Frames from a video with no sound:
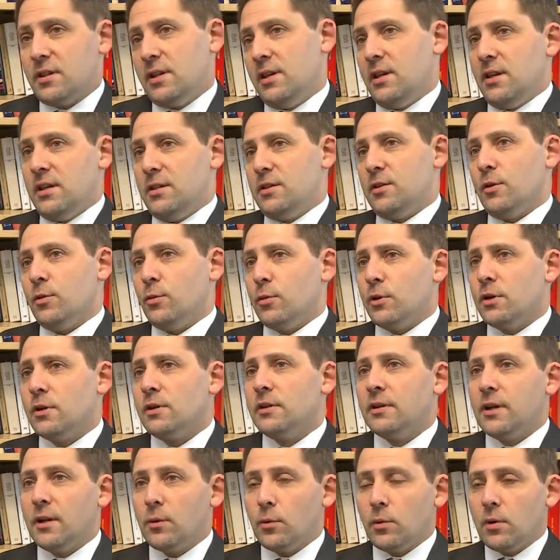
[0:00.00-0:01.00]
is a
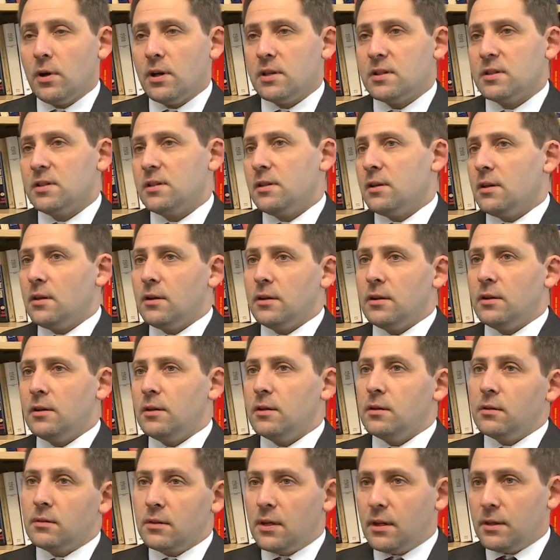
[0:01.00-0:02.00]
word that
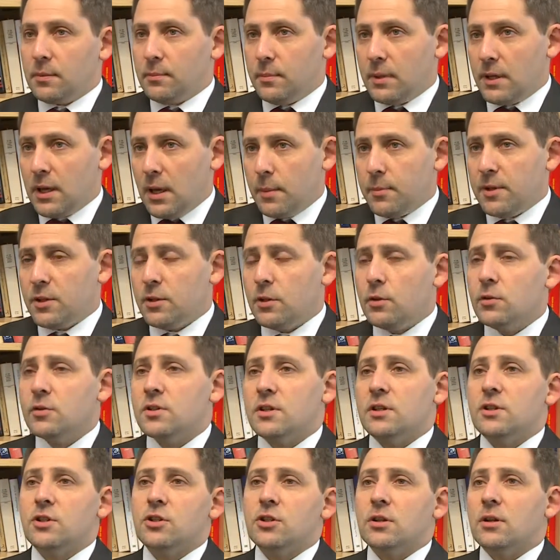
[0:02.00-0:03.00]
that became in
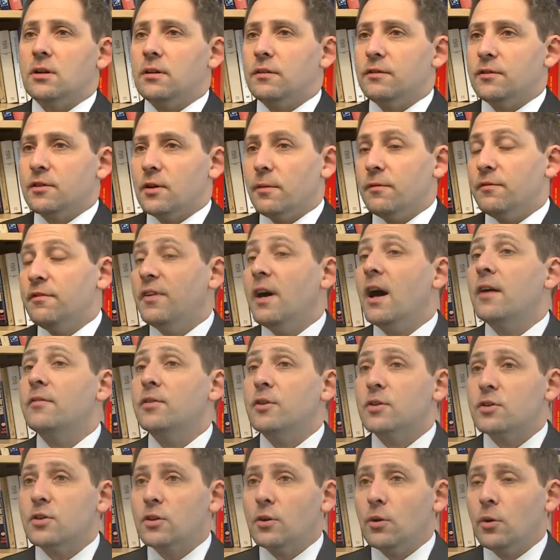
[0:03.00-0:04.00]
usage some 5
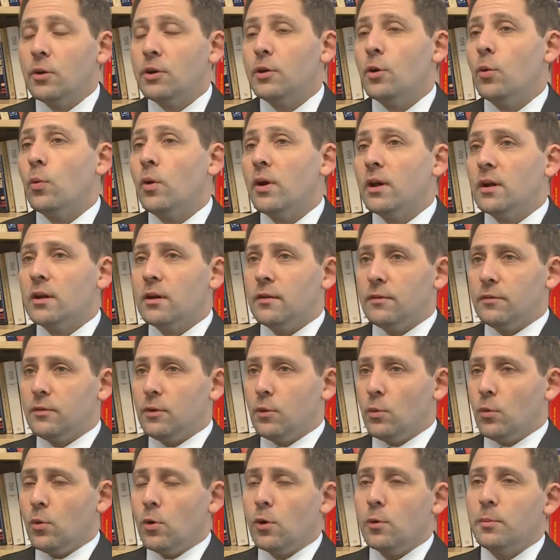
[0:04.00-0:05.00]
years ago in the wake of
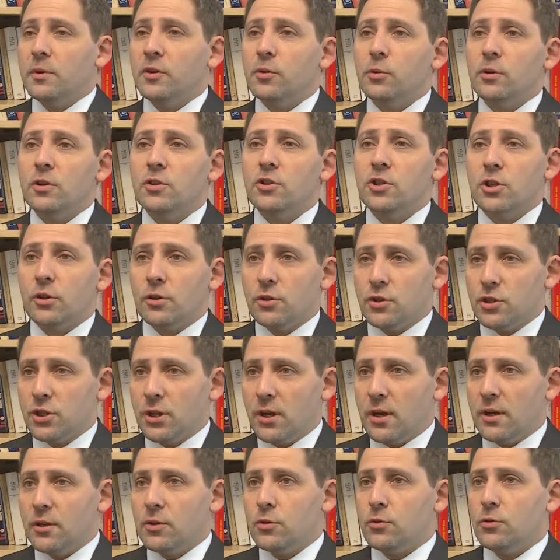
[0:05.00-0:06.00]
the war between
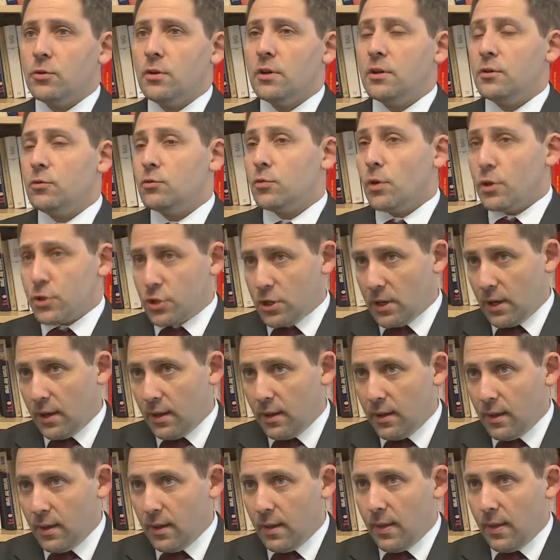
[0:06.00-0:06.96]
Georgia and Russia.